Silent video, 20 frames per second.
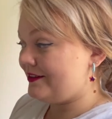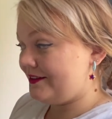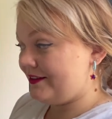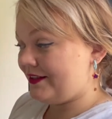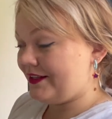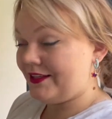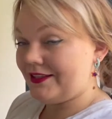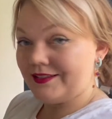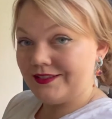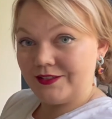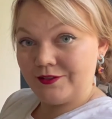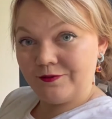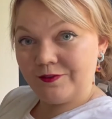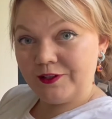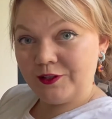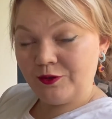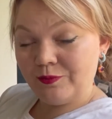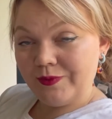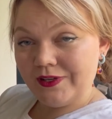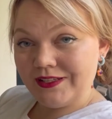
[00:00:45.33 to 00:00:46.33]
Here's the
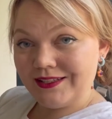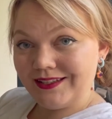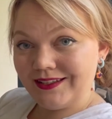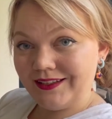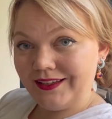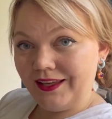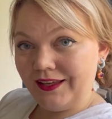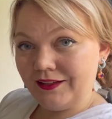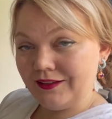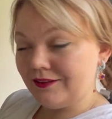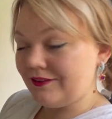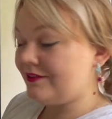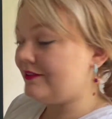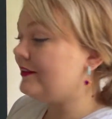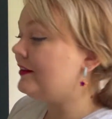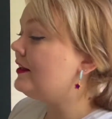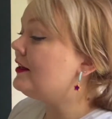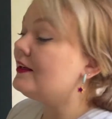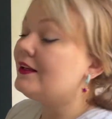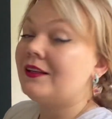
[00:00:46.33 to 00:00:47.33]
philometer again.
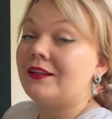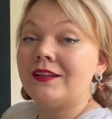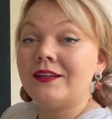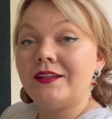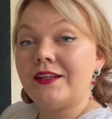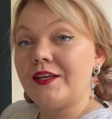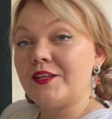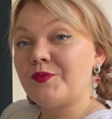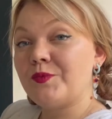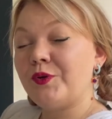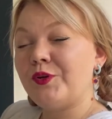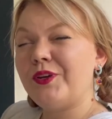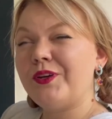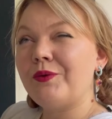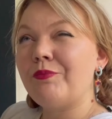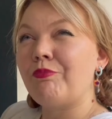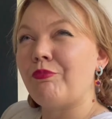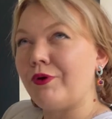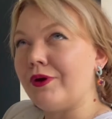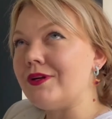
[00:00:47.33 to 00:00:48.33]
There's one you can
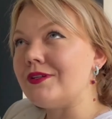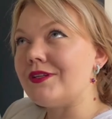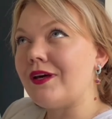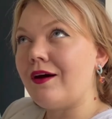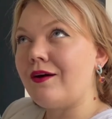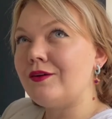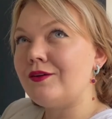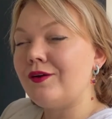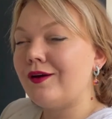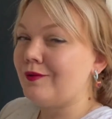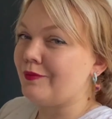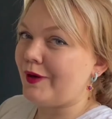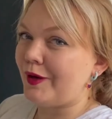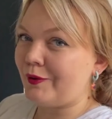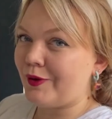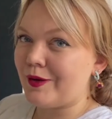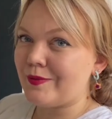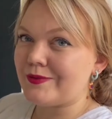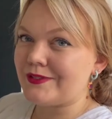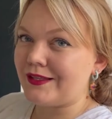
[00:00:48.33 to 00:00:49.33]
print out on my
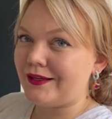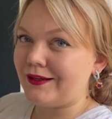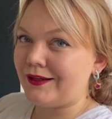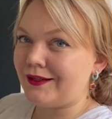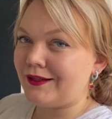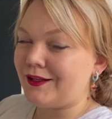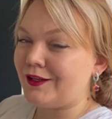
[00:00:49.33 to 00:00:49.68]
website